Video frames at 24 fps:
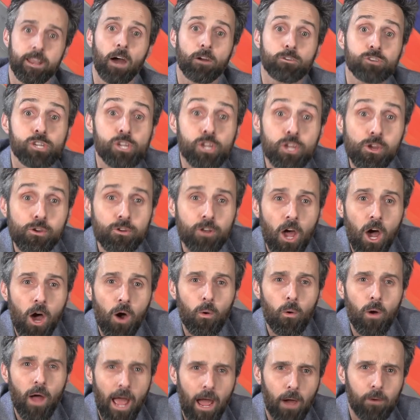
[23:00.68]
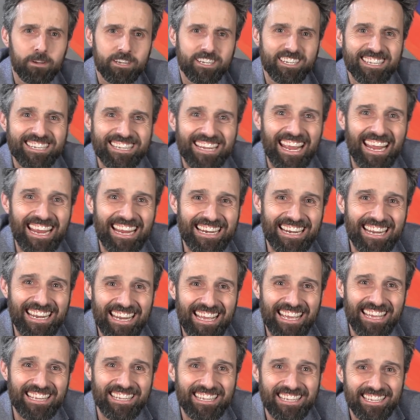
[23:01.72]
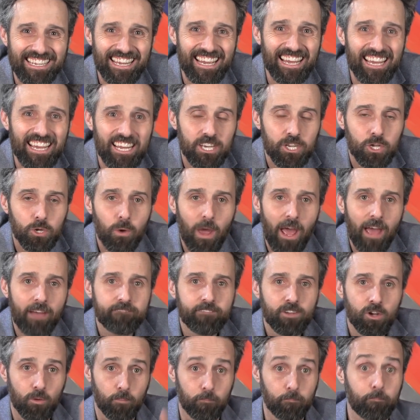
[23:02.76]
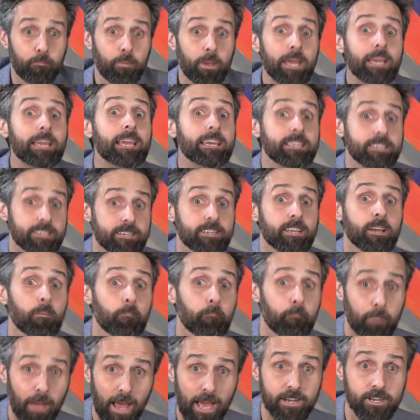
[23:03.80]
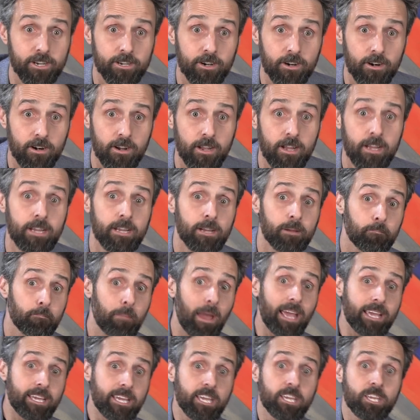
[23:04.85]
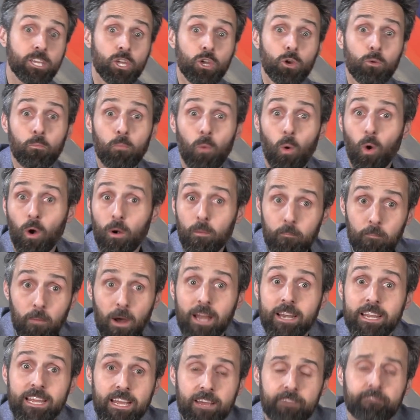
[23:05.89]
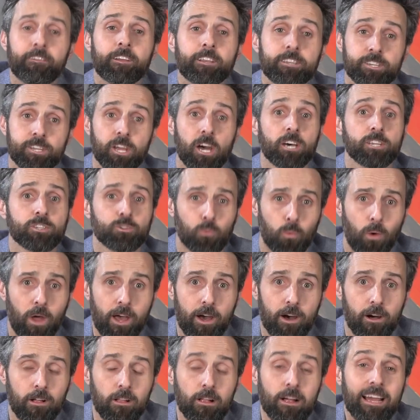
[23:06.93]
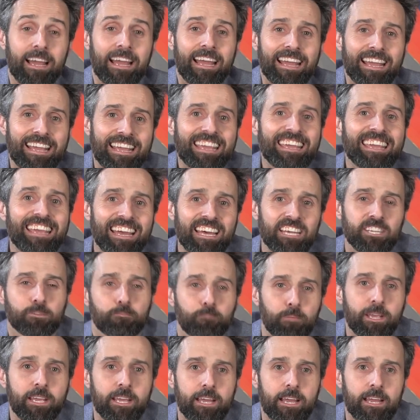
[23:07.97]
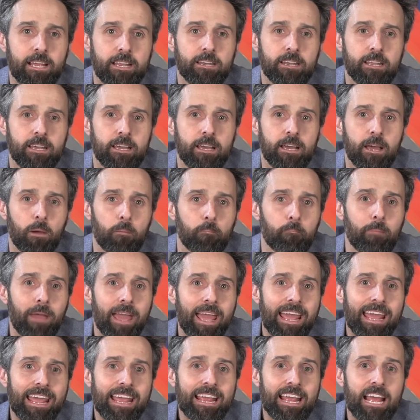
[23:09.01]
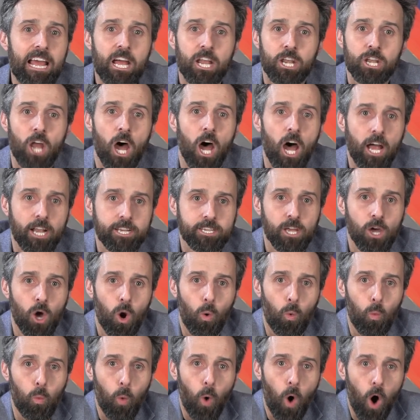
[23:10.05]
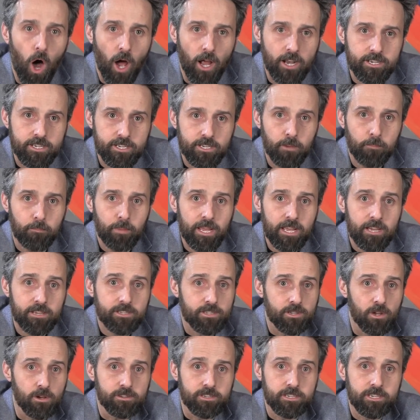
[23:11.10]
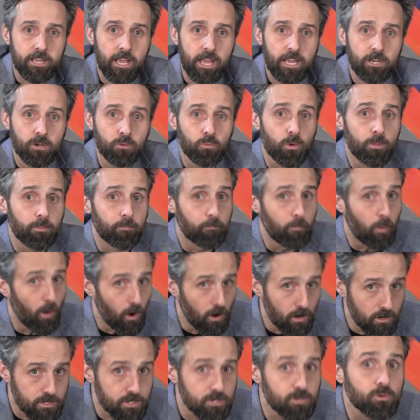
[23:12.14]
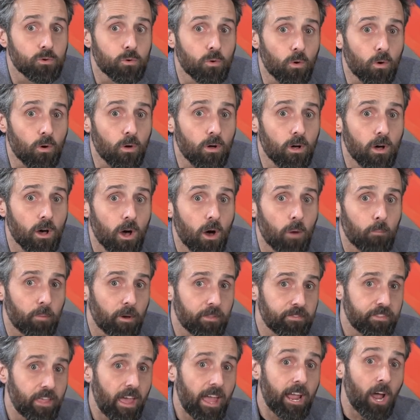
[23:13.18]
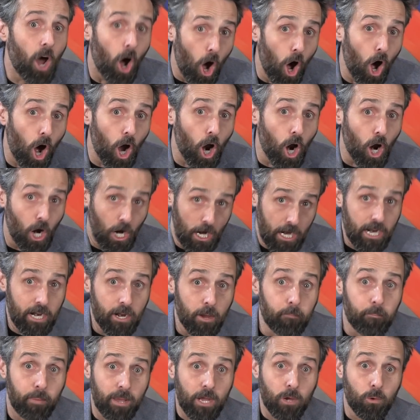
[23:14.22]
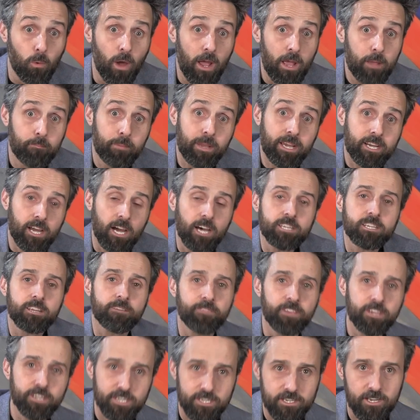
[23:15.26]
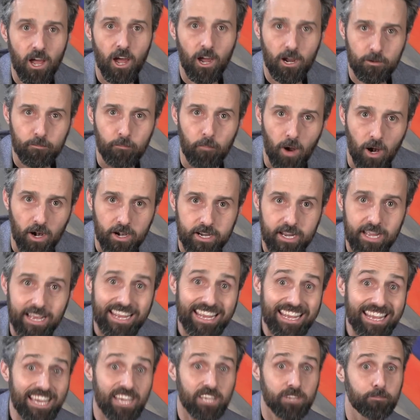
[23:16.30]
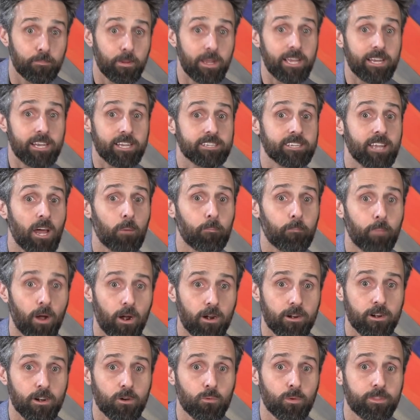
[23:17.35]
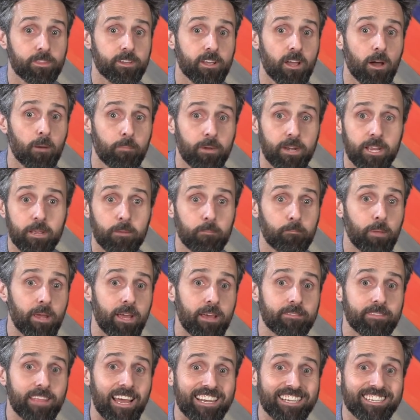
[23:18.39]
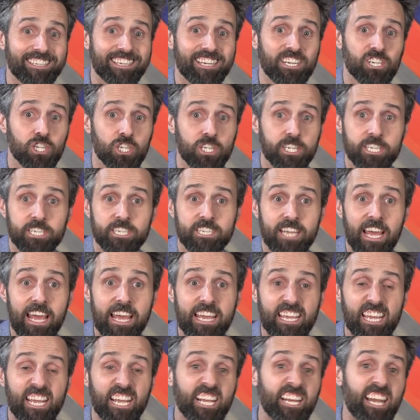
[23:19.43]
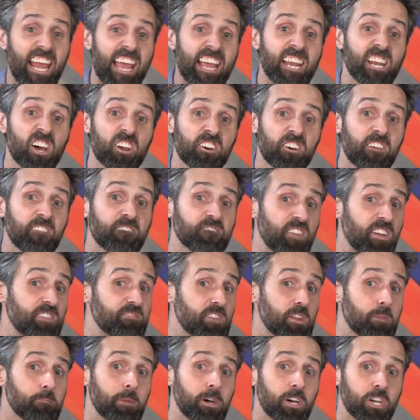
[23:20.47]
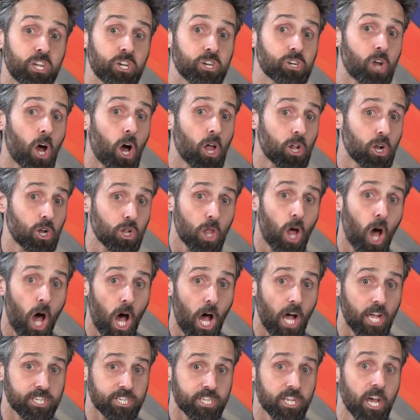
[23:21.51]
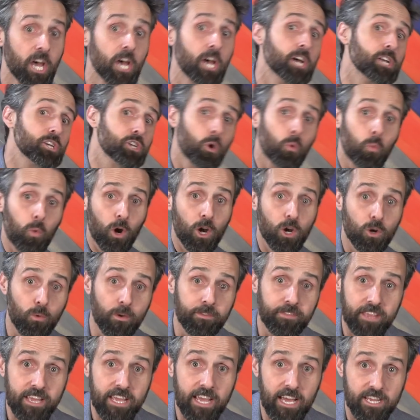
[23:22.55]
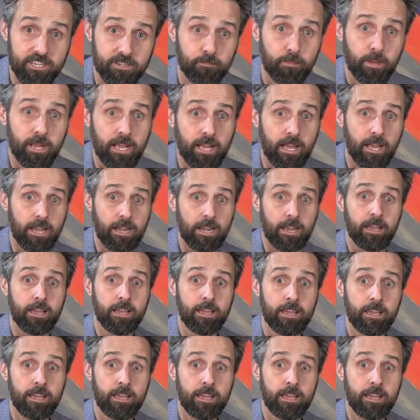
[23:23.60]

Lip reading: Now, do you know how insane it is to have your biggest competitor making you more money if it does well? ESPN may not want to be associated with Barstool, but they are in a big way because of the stock market. ESPN is now partnered with a company in Penn that essentially is taking an $850 million loss to work with ESPN.